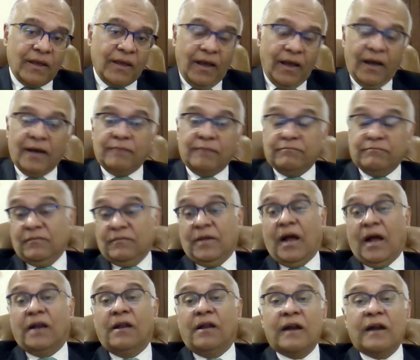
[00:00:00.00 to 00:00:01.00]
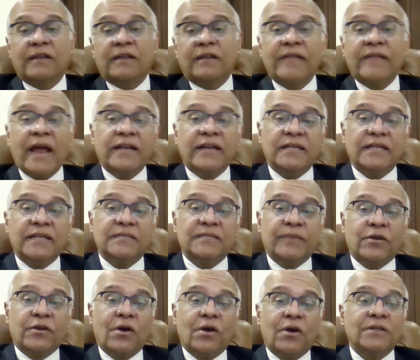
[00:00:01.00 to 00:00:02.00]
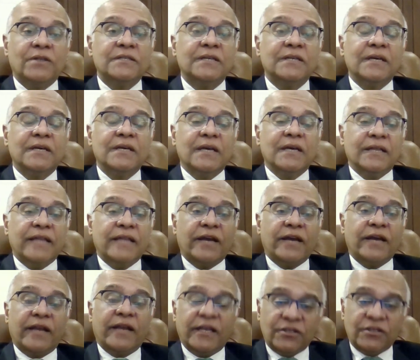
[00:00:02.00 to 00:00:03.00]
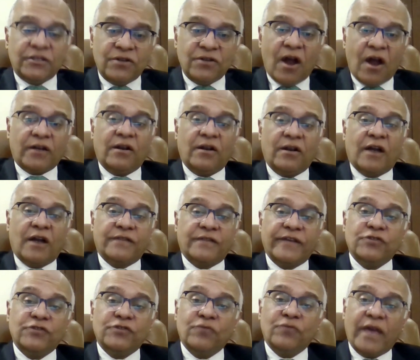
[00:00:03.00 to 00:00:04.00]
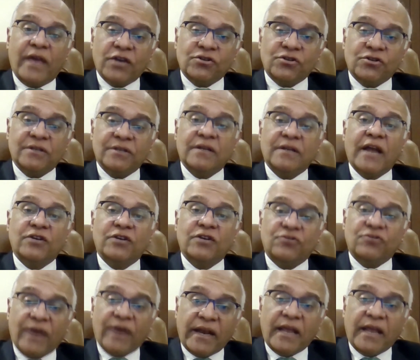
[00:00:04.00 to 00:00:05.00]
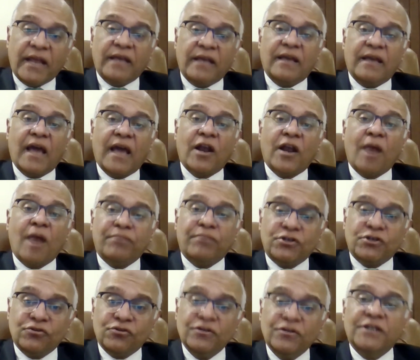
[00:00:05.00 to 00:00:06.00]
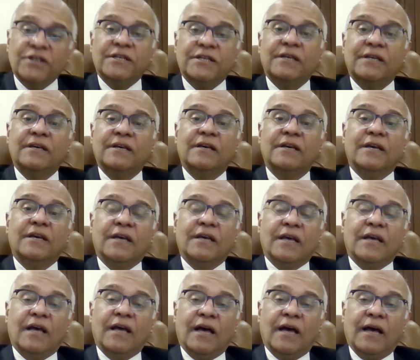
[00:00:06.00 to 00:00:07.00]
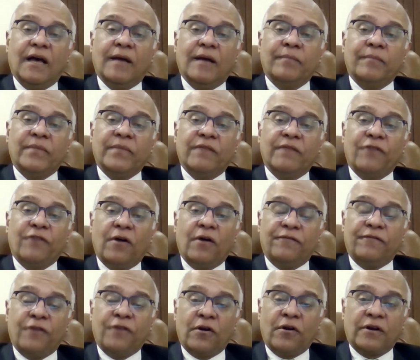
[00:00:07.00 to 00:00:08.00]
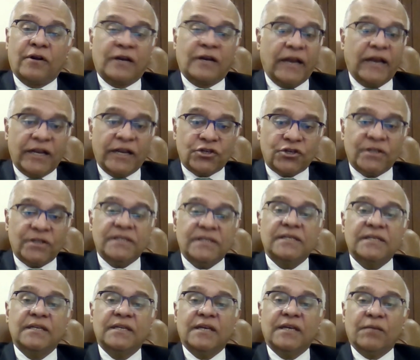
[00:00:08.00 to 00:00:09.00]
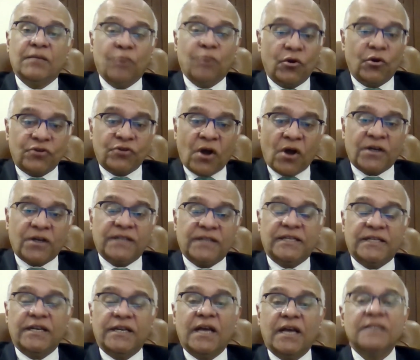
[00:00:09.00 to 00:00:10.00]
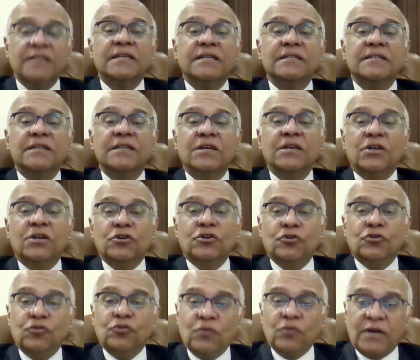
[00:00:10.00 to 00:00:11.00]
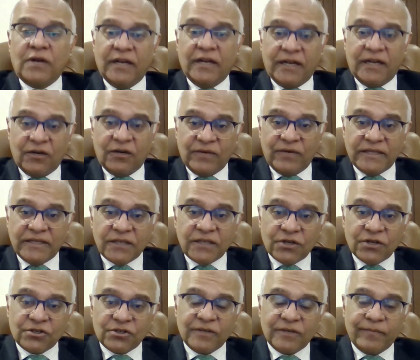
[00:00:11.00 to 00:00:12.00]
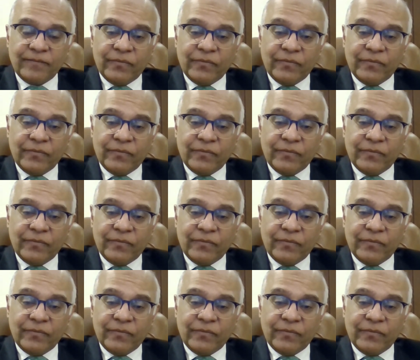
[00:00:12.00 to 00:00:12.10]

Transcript: A lot of that is because there is not a lot of education and training and opportunity for clinicians, both doctors and nurses, to do clinical research.